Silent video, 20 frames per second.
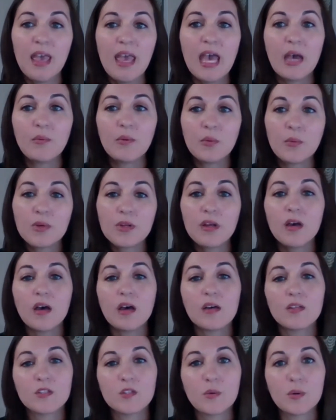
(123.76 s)
And we want to
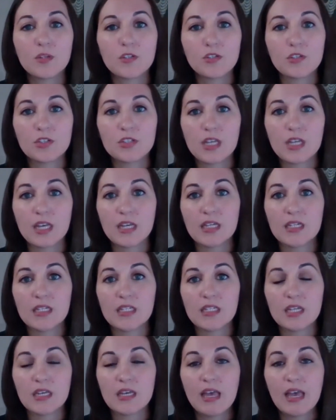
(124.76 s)
also
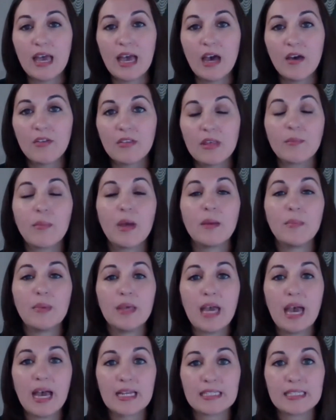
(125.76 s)
understand how they might be
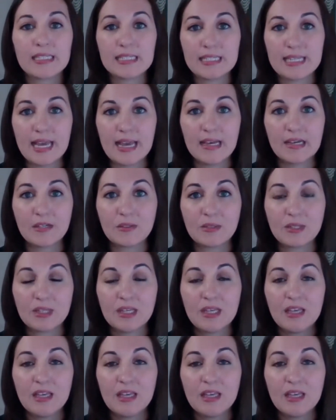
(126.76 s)
acting now.